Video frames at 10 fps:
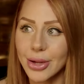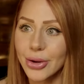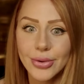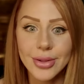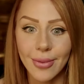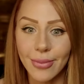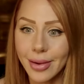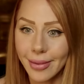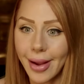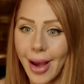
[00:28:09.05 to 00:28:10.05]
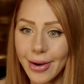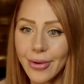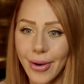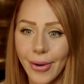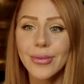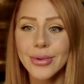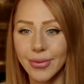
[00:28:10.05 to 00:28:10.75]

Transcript: heater or something? Like, I don't know.